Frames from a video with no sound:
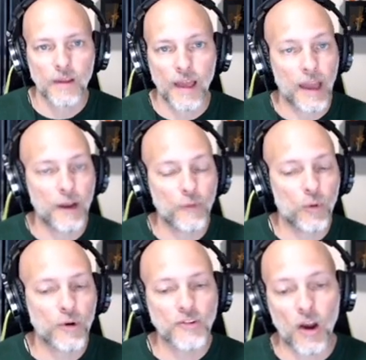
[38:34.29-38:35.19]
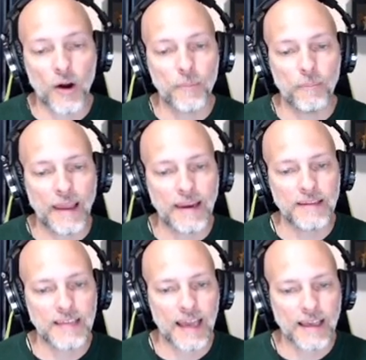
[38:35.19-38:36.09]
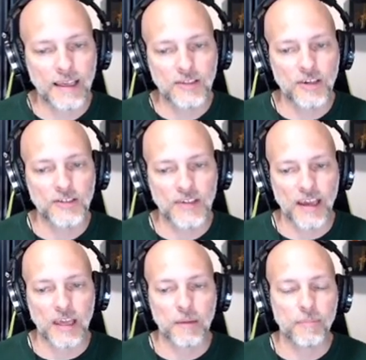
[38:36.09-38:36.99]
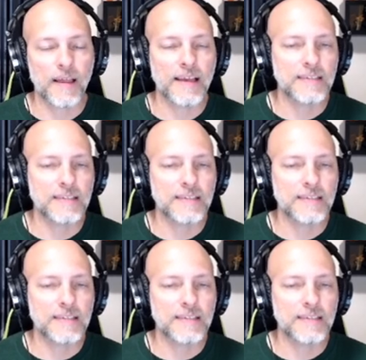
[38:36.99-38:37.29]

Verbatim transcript: And of course, our main attack is our Psychic Blades,